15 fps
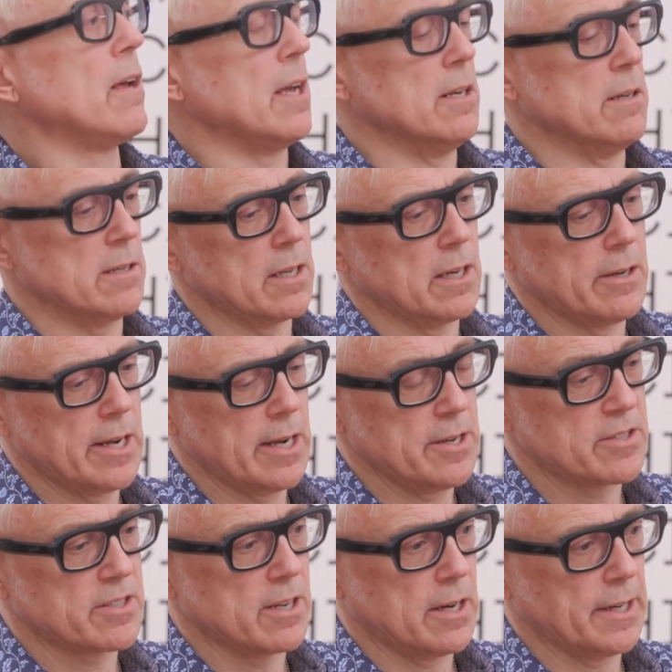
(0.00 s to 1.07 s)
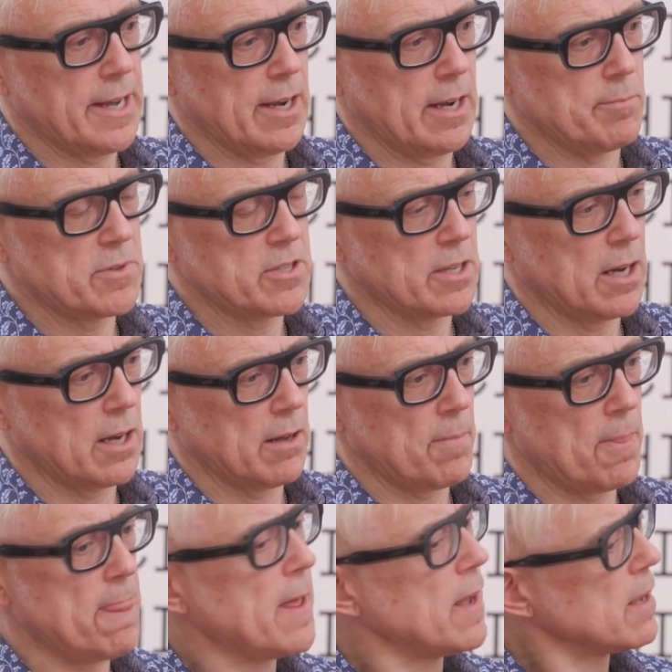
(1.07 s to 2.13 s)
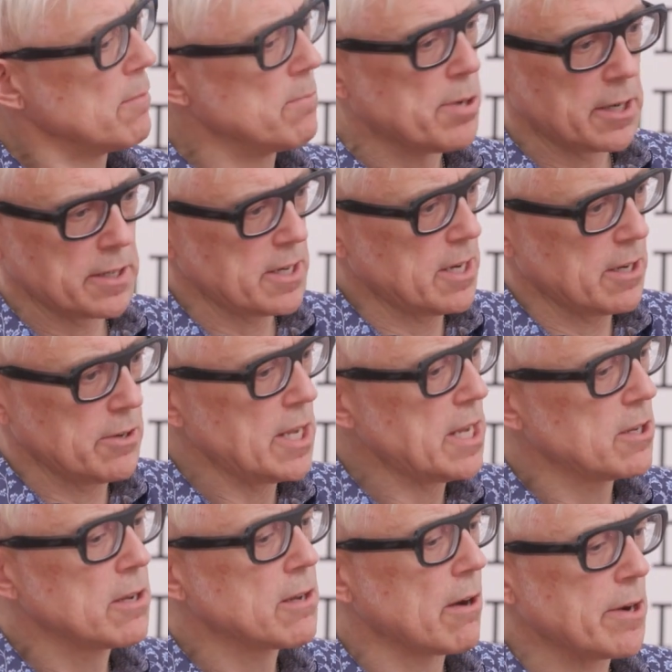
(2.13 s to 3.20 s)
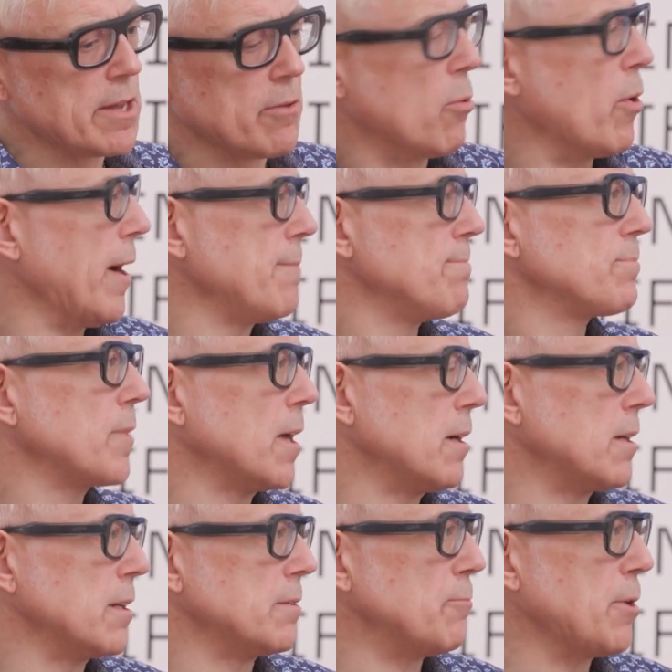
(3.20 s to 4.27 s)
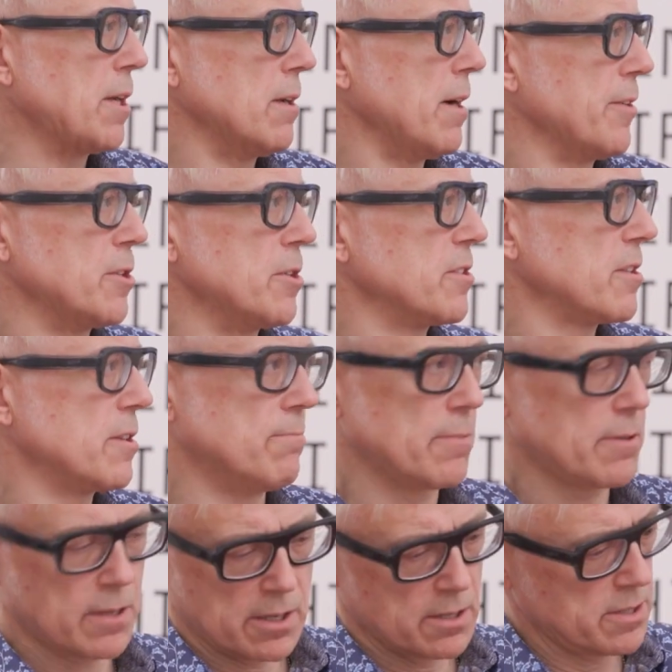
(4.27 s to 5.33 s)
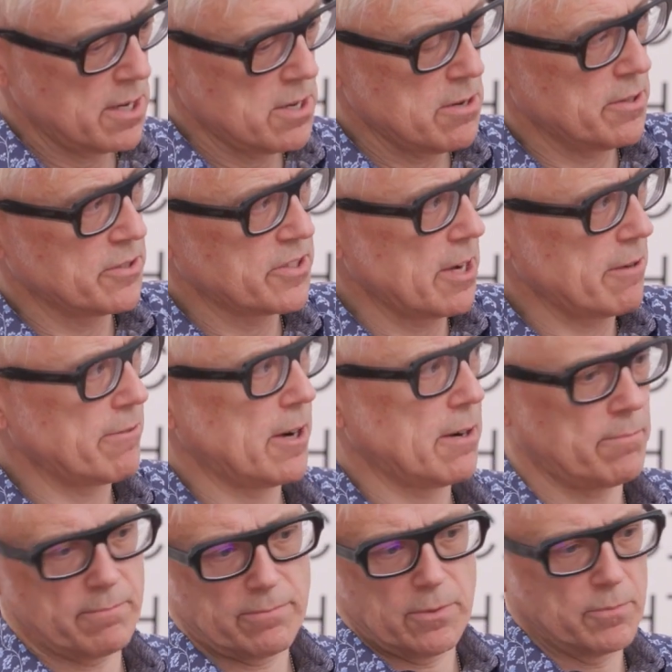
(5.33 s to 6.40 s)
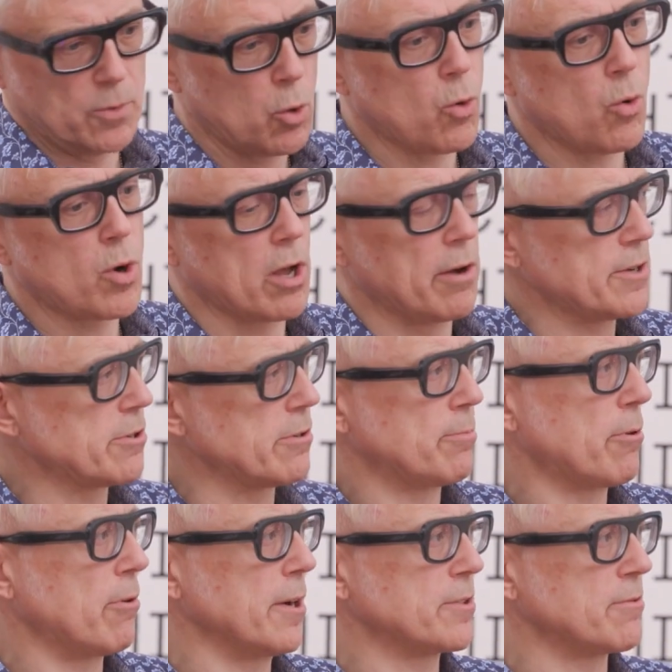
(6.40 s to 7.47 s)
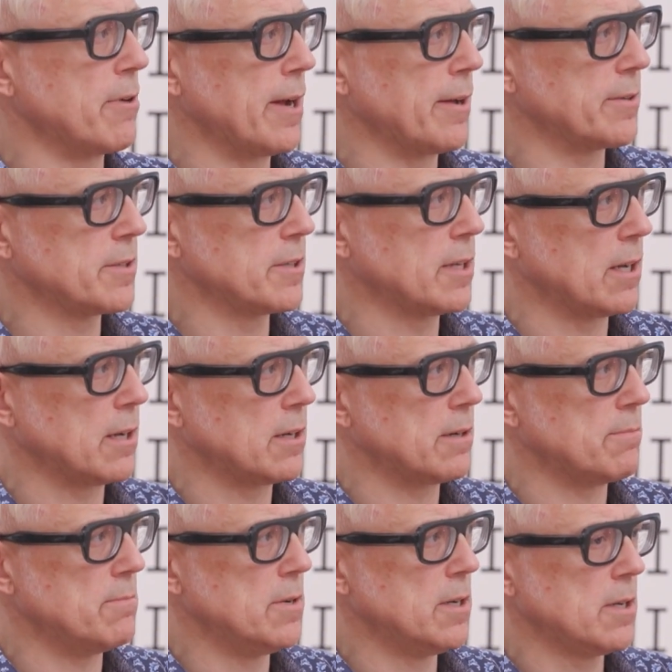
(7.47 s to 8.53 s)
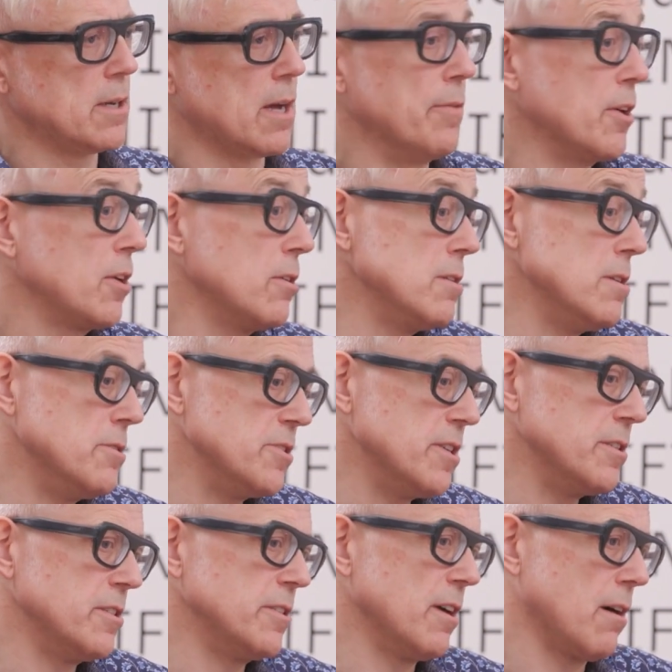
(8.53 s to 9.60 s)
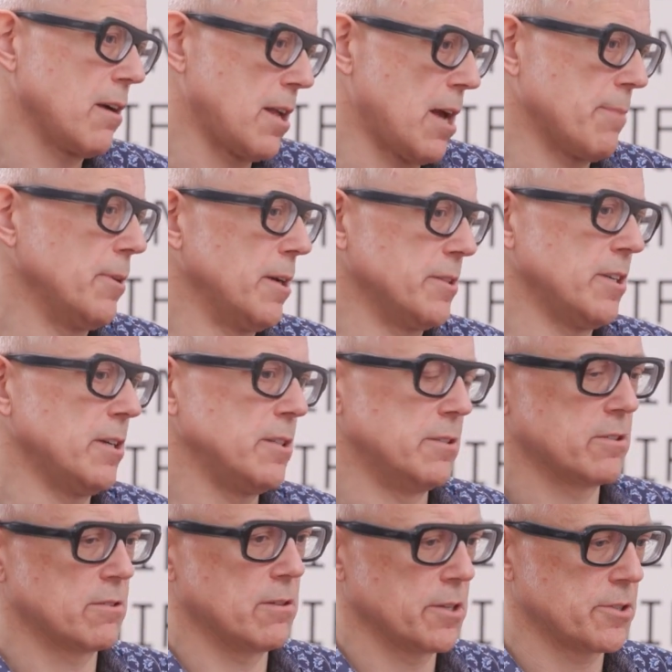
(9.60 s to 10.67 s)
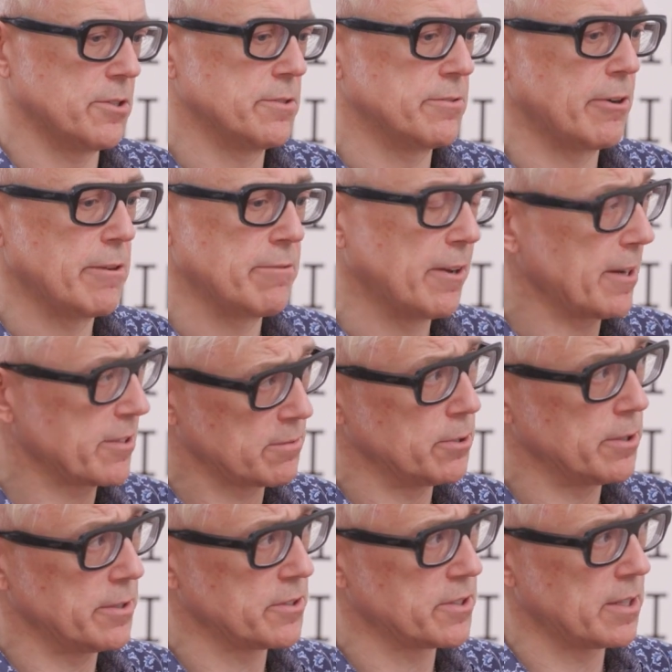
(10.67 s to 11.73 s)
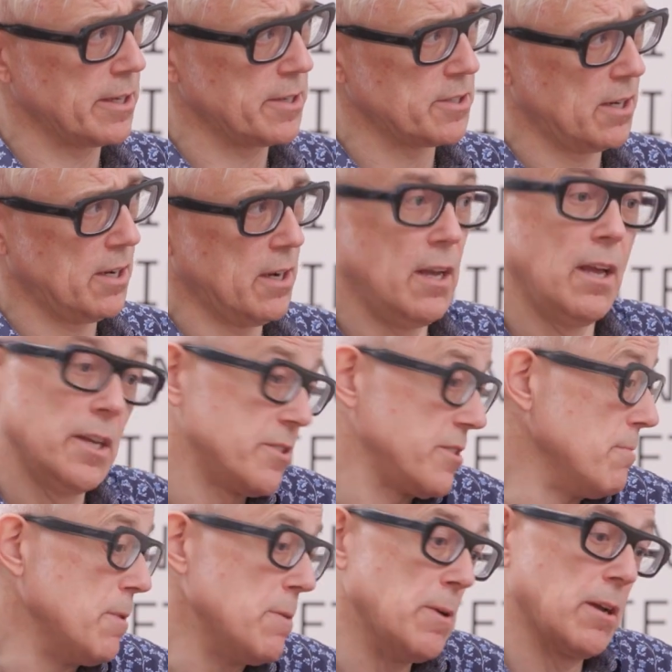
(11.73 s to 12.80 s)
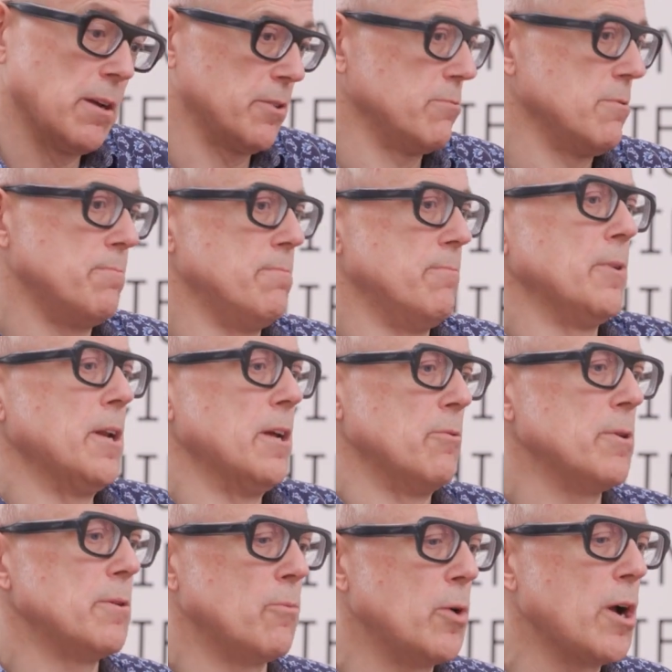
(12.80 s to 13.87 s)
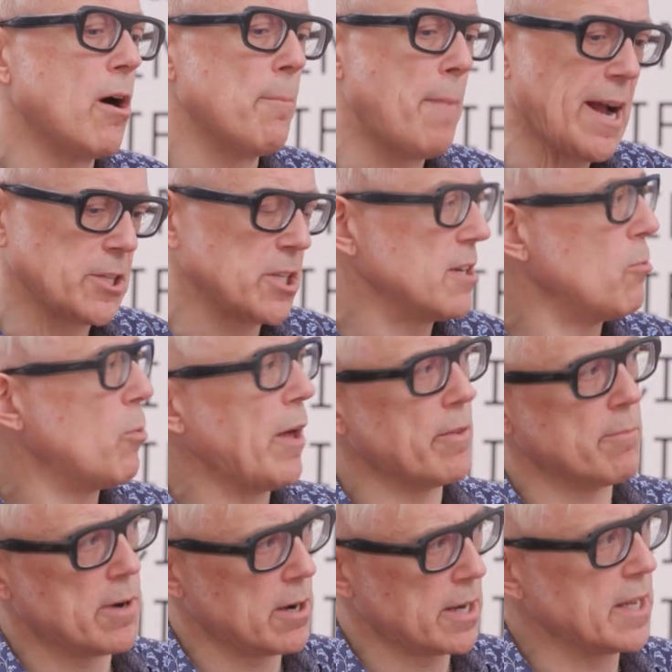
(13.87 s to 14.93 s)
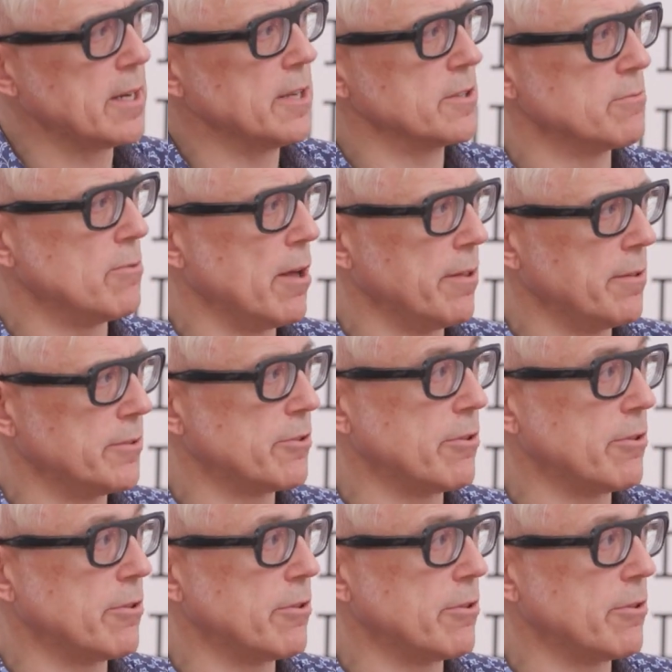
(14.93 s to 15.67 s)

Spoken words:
A-star names, but it could go either way. We can either just continue the safe up or go into a price round. And the good news is our capitalization structure is very flexible at this stage, simply because we are matching where the market is rather than